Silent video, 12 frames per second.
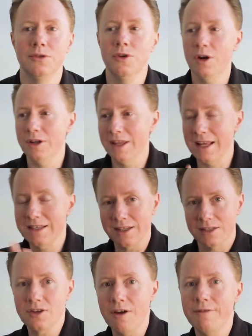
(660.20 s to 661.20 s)
not only that's
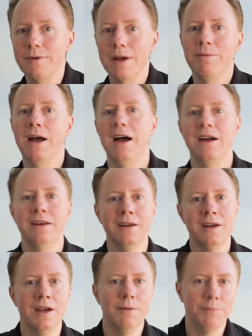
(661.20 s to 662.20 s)
the software part,
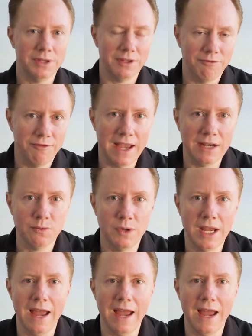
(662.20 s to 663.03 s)
but the fact we